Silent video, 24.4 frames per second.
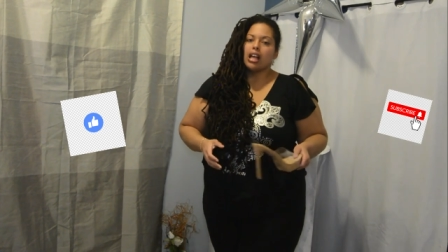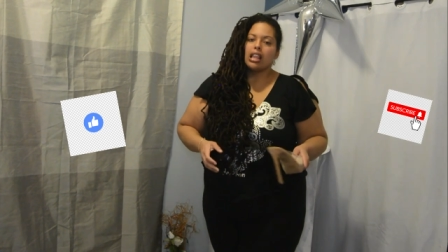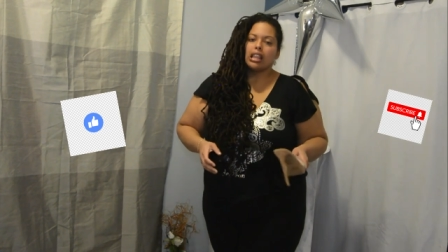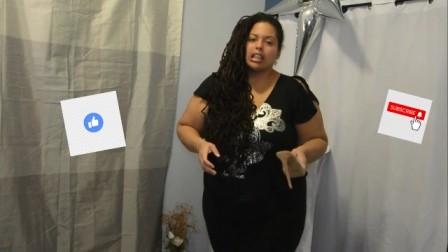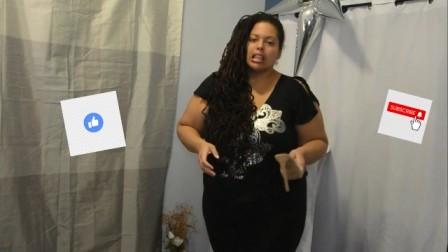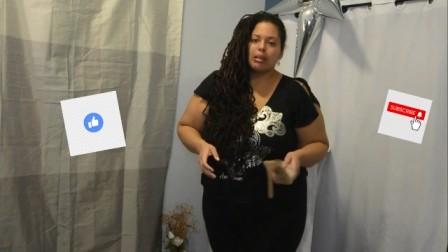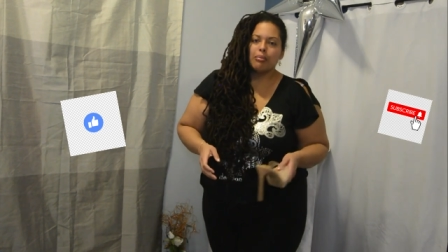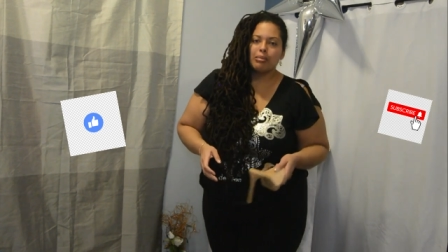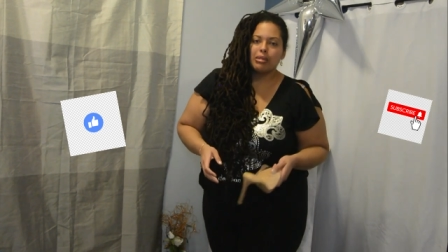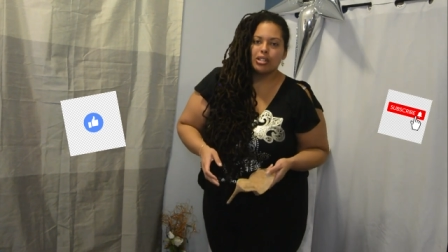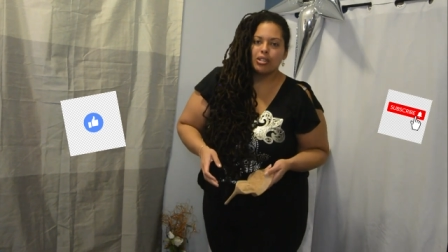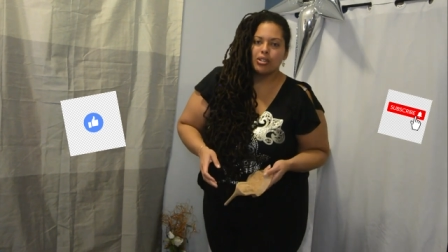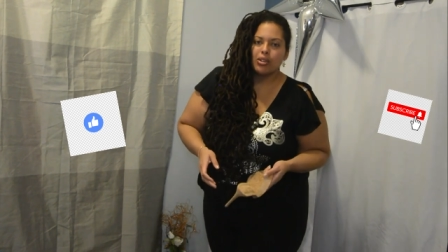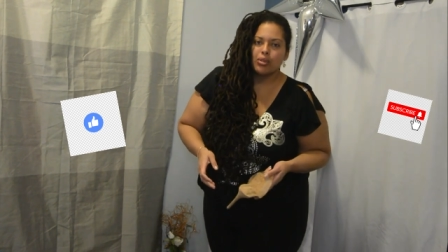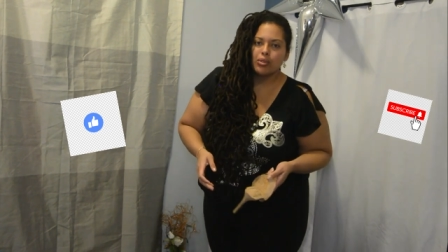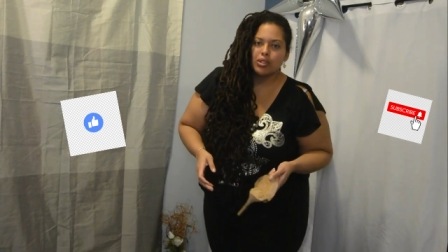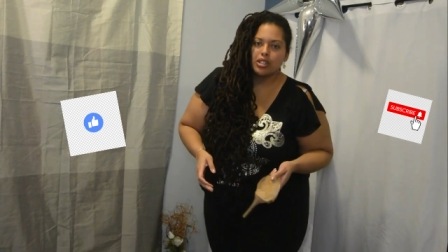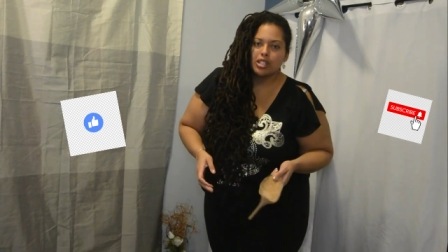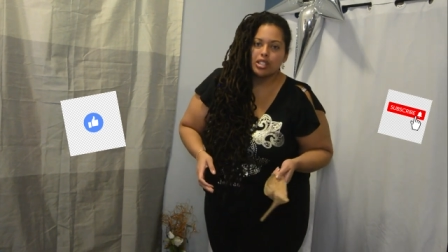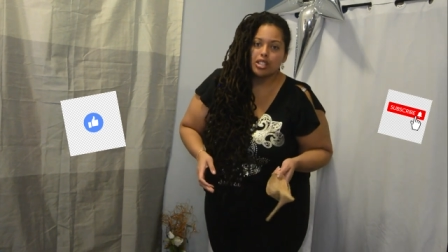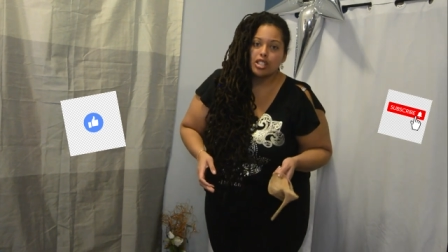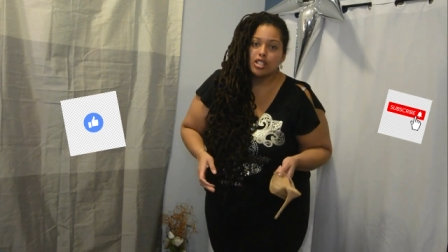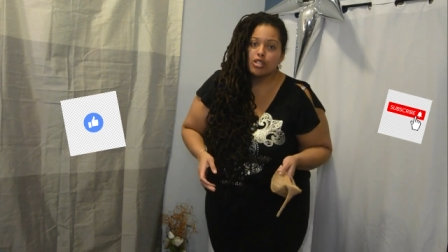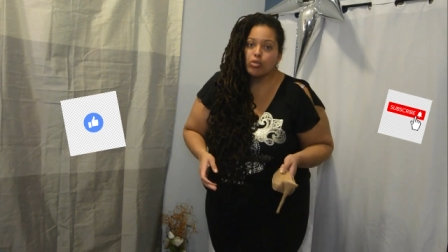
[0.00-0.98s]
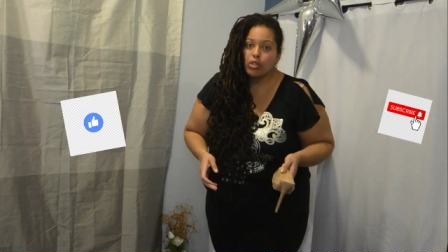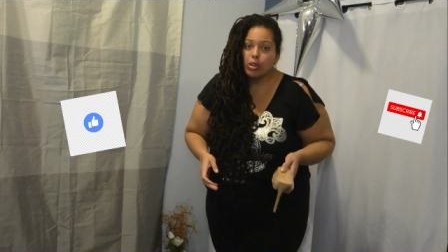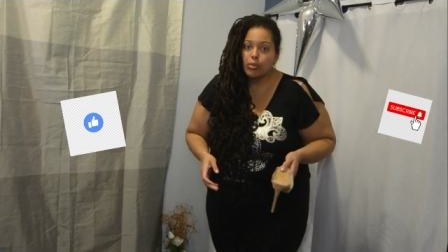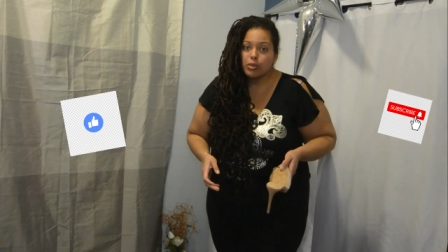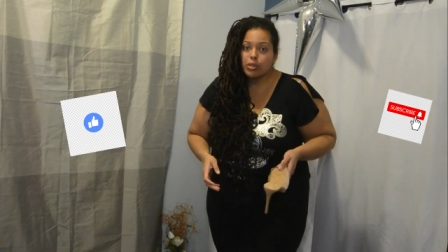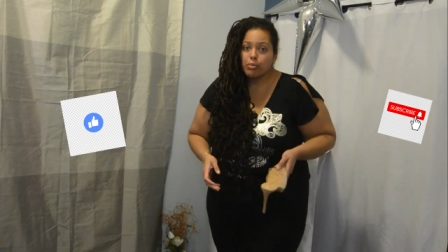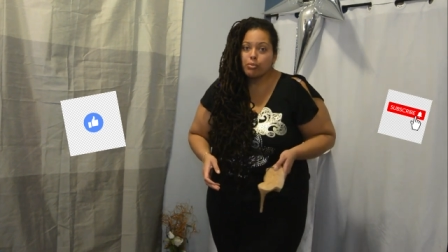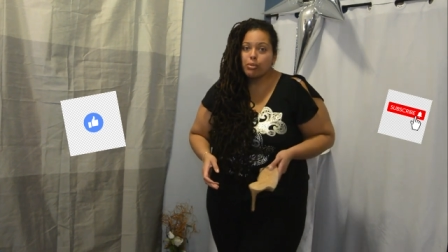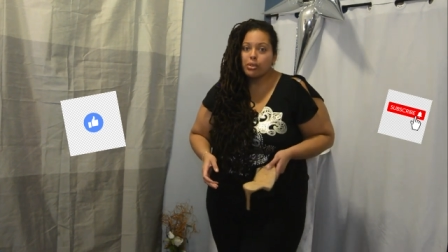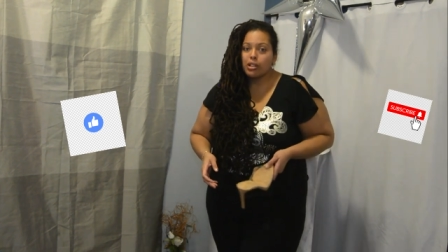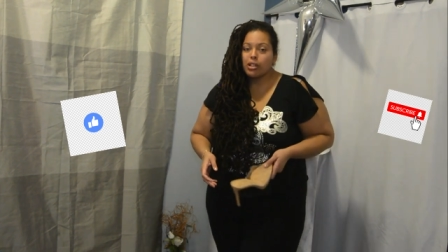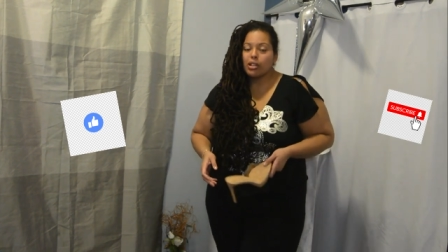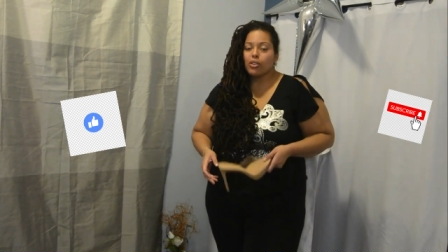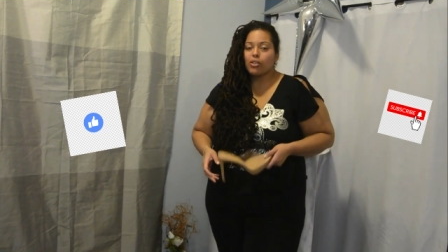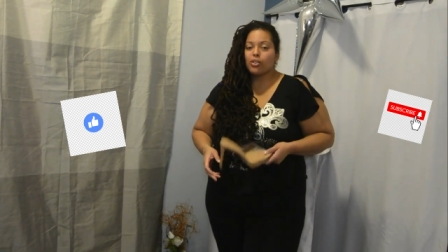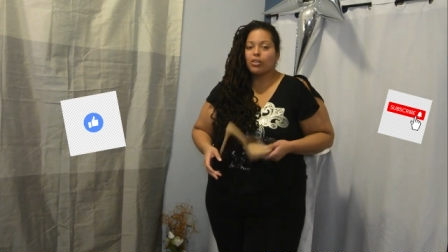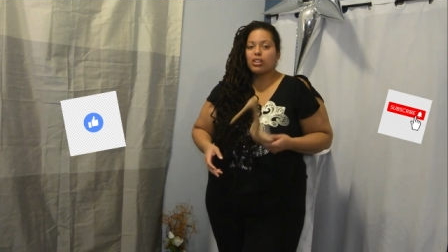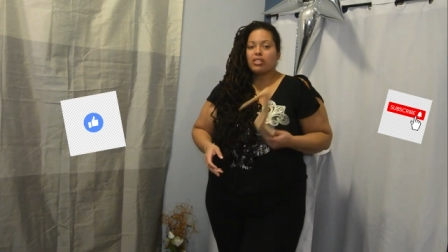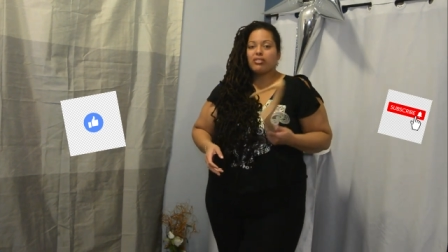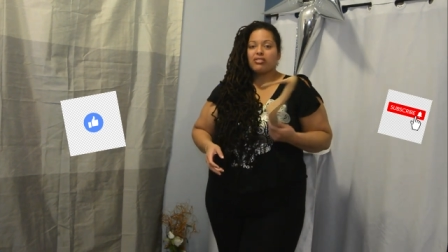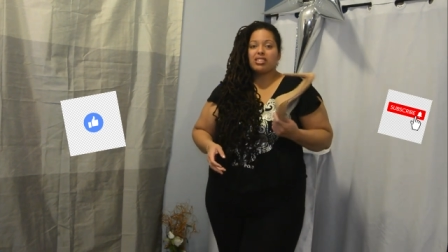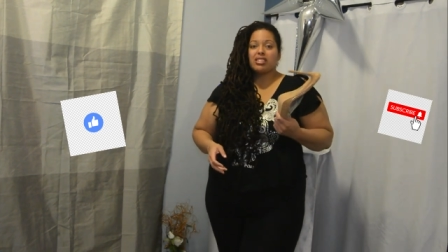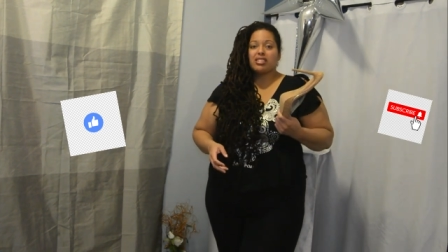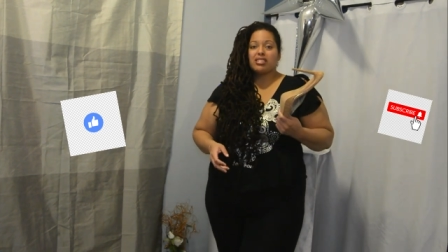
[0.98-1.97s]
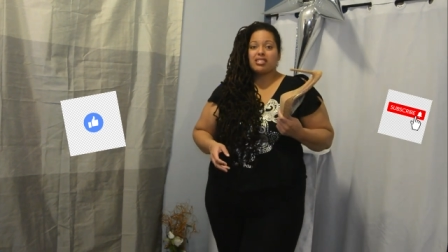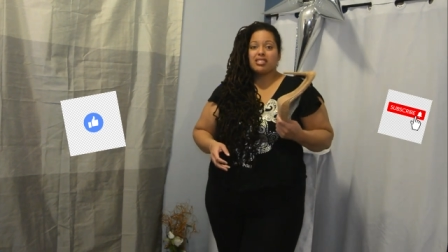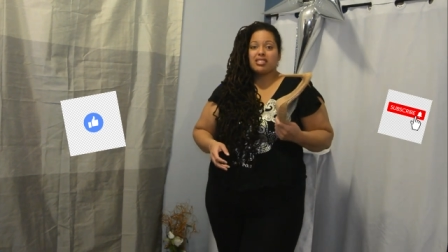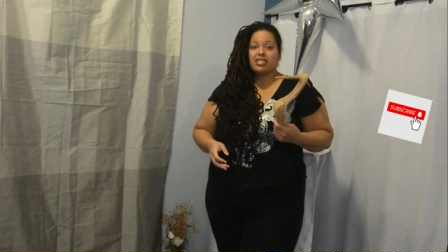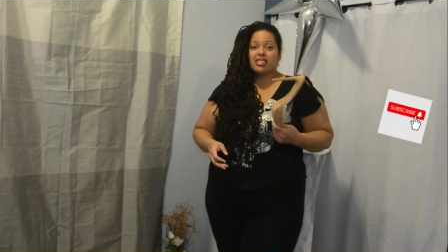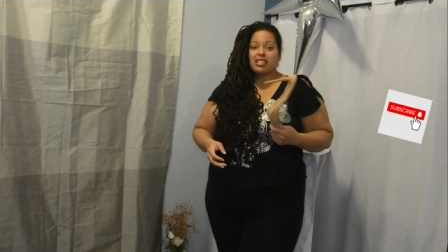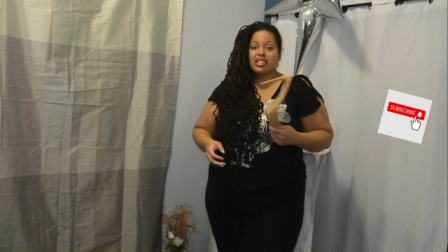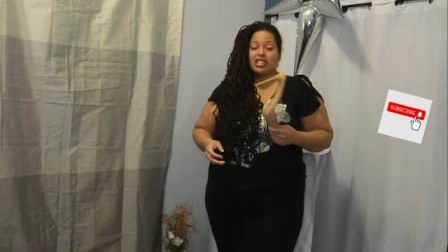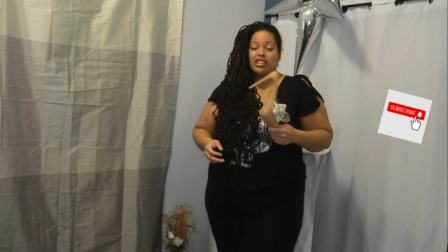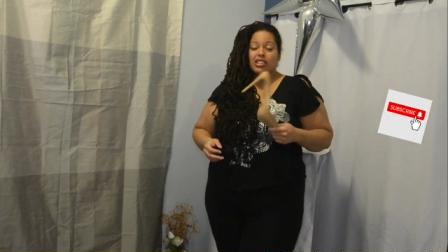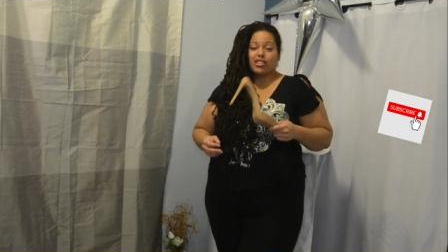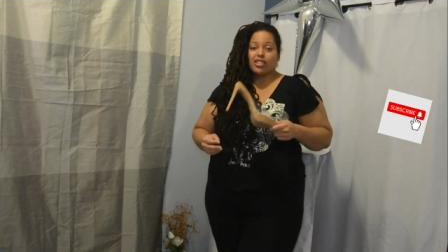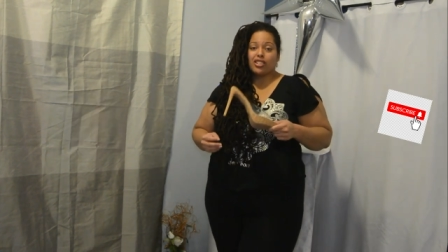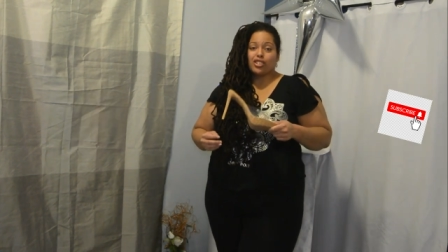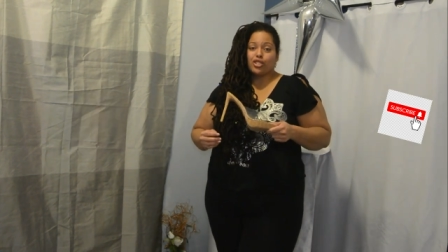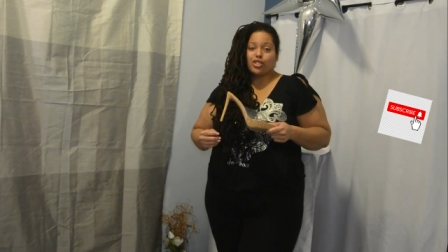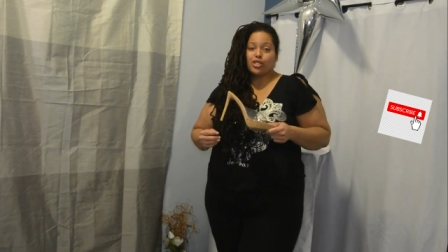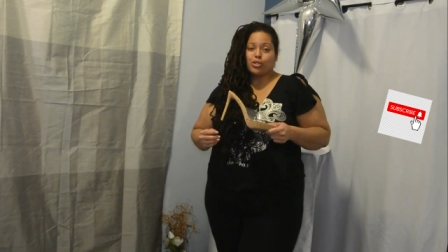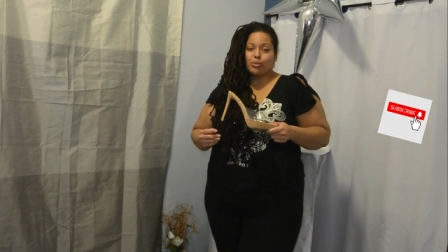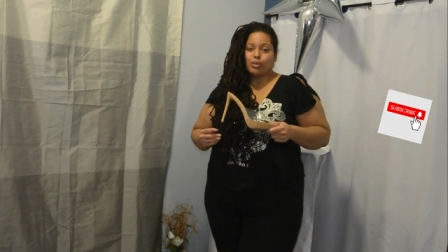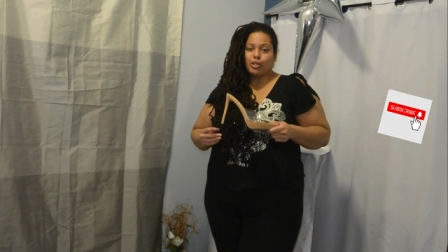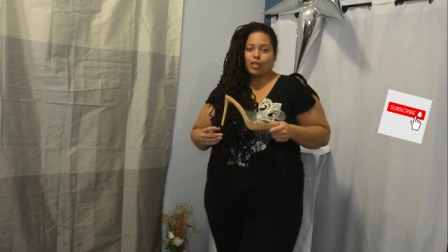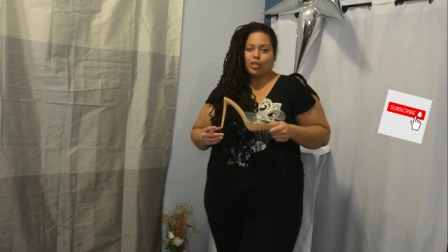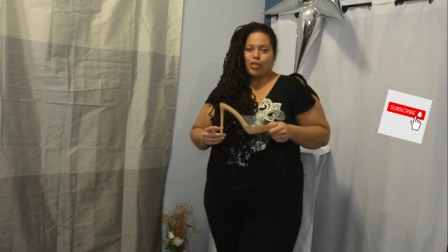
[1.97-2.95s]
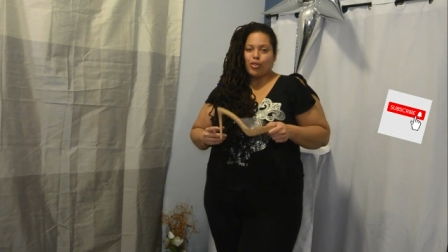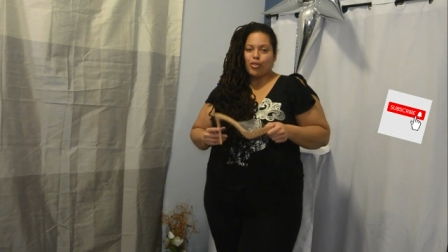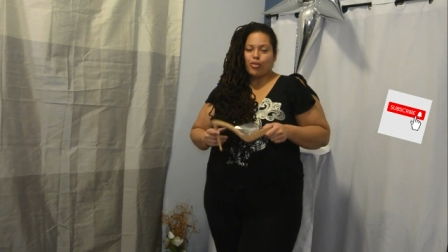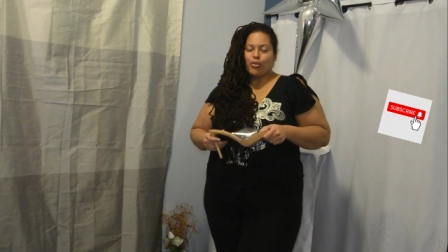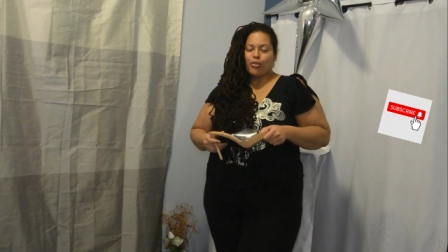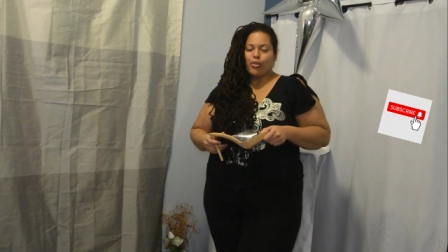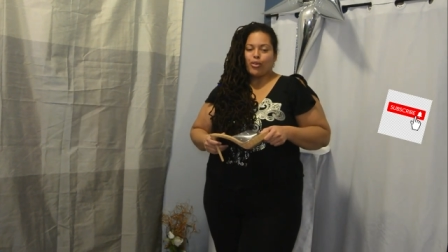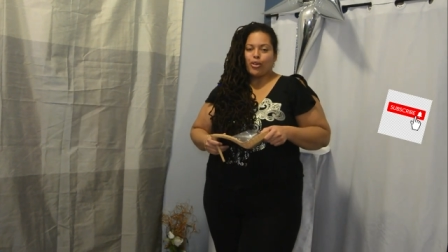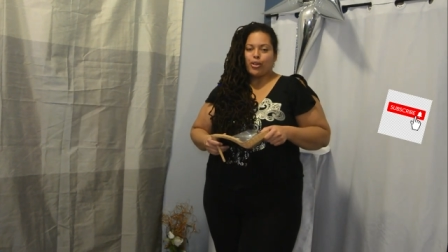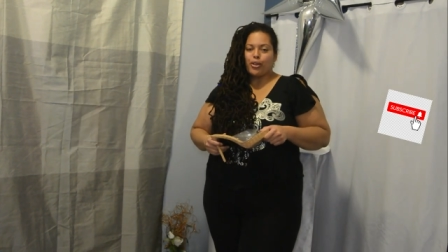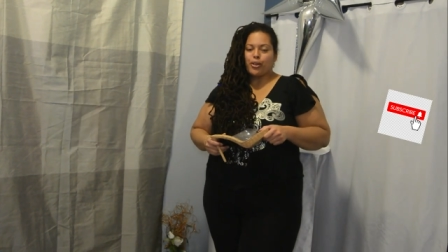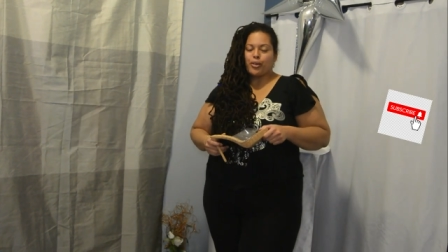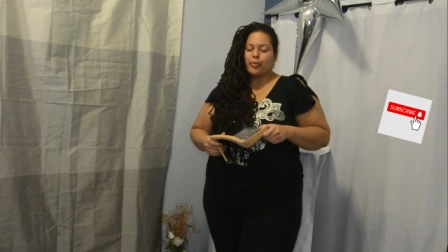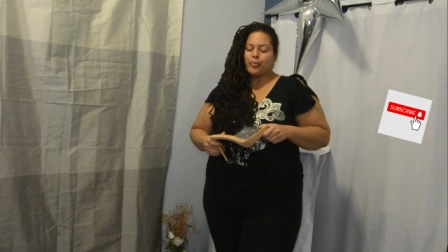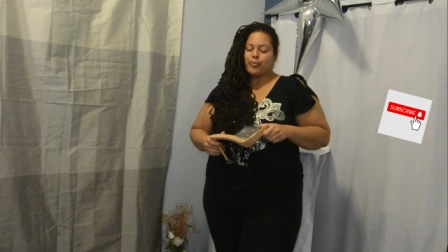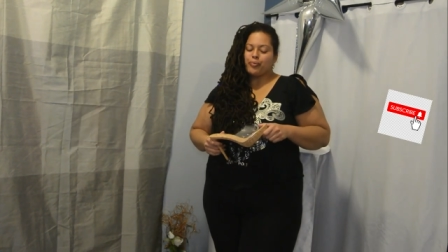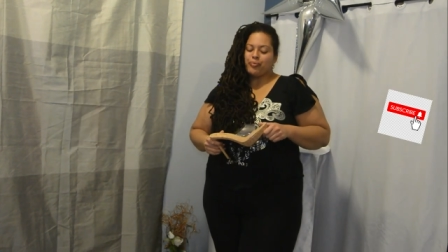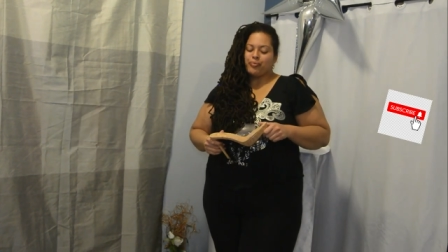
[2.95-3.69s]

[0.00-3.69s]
Let me know in the description below if this is a heel that you would go for.